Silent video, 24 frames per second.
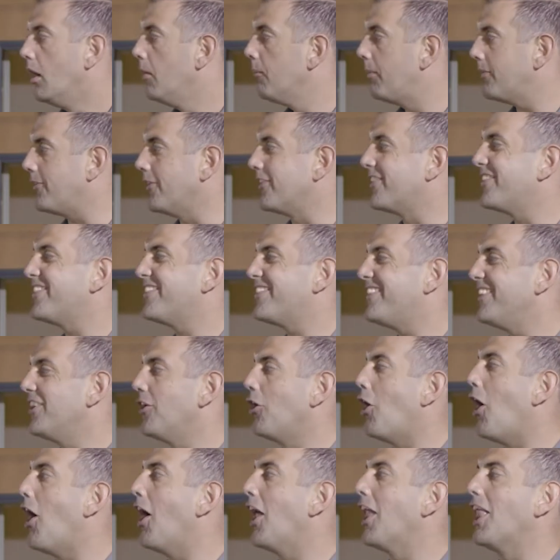But there's
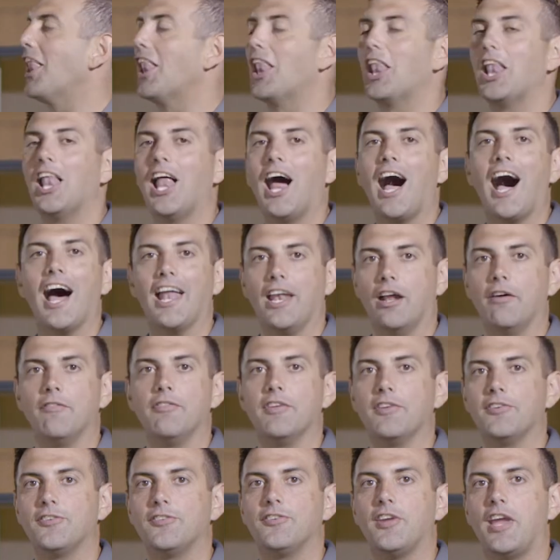still a lot of
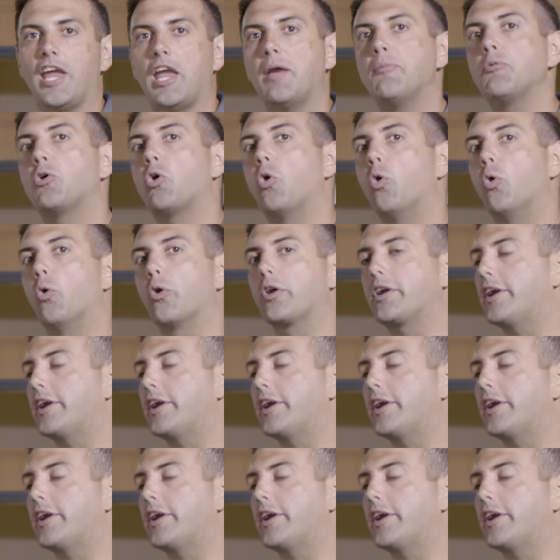the same core